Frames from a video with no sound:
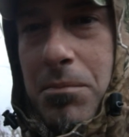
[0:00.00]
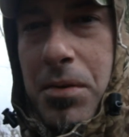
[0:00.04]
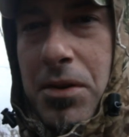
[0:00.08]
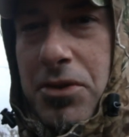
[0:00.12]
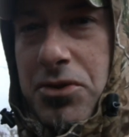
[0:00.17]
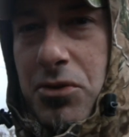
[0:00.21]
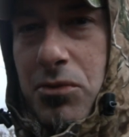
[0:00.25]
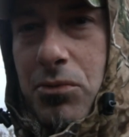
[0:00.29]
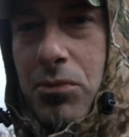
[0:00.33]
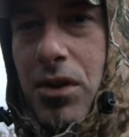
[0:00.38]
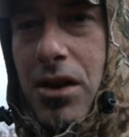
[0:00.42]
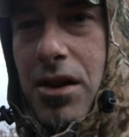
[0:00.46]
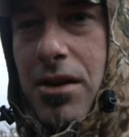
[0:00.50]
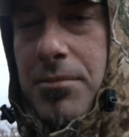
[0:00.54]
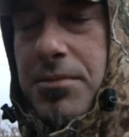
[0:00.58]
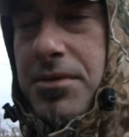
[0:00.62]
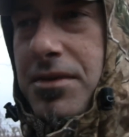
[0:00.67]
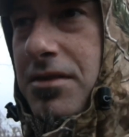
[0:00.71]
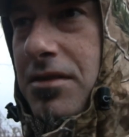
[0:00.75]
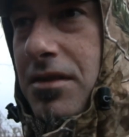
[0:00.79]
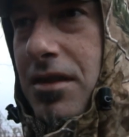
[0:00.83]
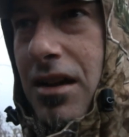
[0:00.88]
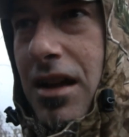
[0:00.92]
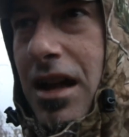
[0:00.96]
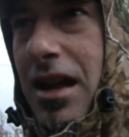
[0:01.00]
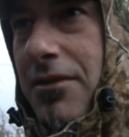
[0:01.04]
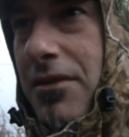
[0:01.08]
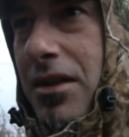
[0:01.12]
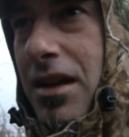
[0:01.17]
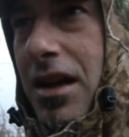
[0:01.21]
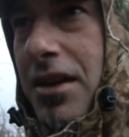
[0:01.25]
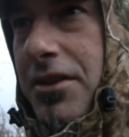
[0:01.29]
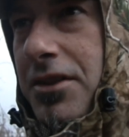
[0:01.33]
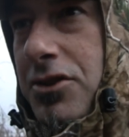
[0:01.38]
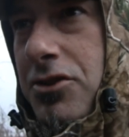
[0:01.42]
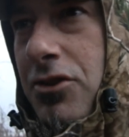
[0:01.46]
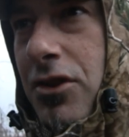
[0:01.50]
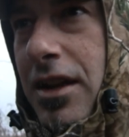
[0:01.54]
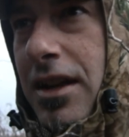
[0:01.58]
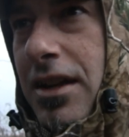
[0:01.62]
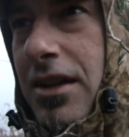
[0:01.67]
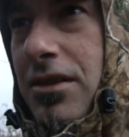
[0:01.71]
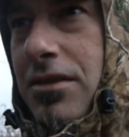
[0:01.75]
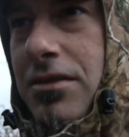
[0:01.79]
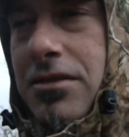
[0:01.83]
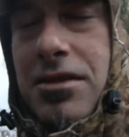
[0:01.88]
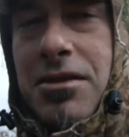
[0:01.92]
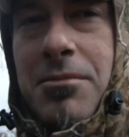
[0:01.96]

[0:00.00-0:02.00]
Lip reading: bunch of rubs up on the trail.